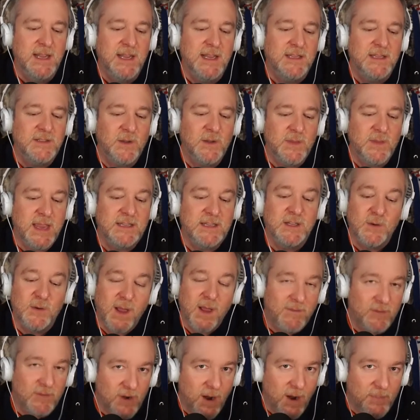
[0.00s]
So they do
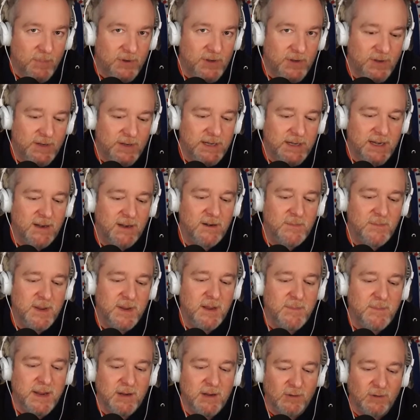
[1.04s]
have an opportunity here to be
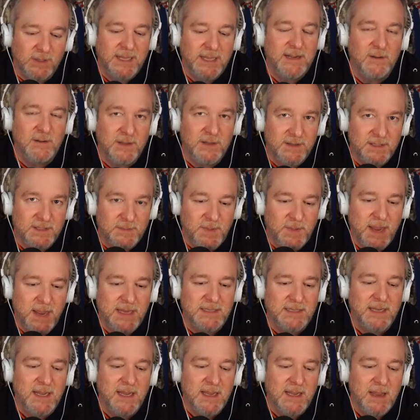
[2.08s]
a bigger leader in this space,